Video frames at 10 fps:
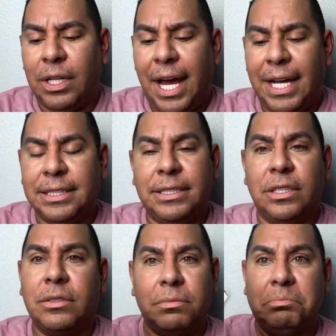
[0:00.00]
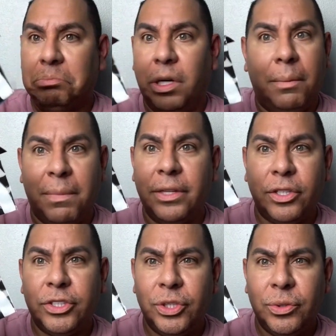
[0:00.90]
last a month
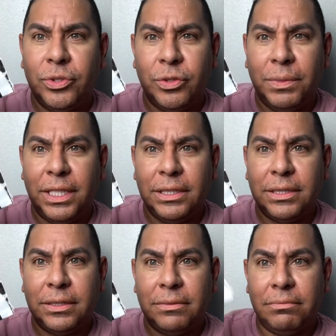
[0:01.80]
or 2 months.